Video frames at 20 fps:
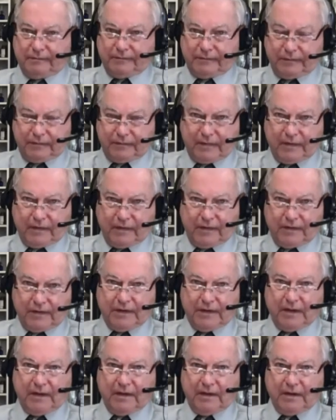while
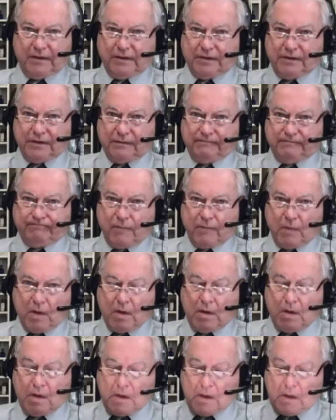using oxygen.
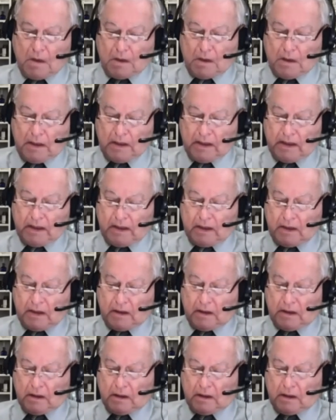And